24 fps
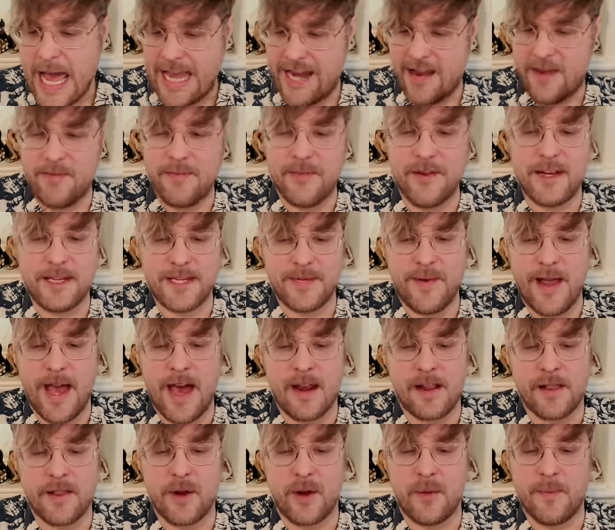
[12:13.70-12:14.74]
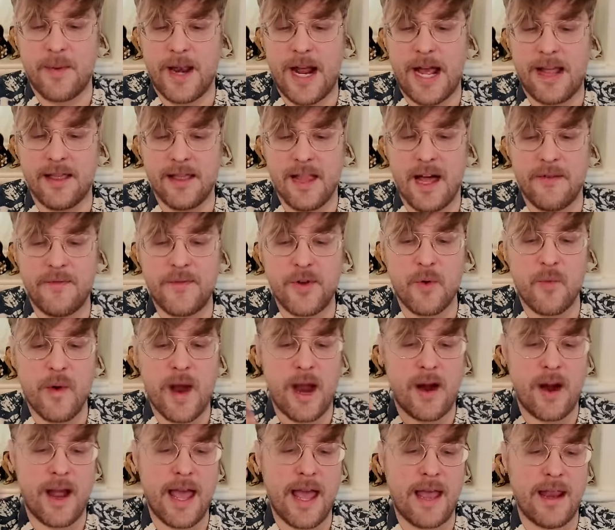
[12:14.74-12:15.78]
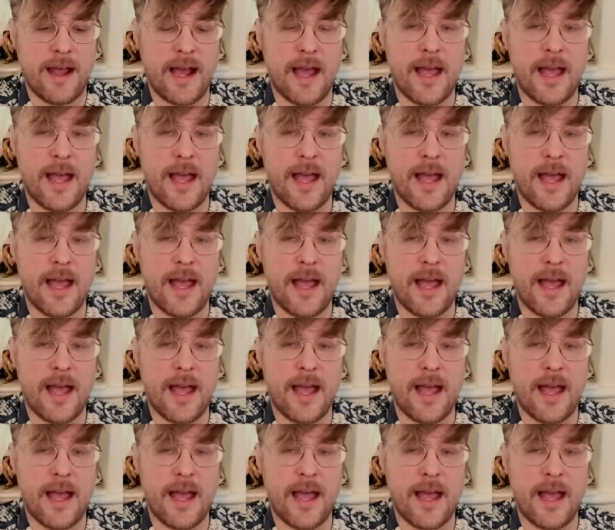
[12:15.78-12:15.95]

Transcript: And it freaks me out a little, but I love to wear it, and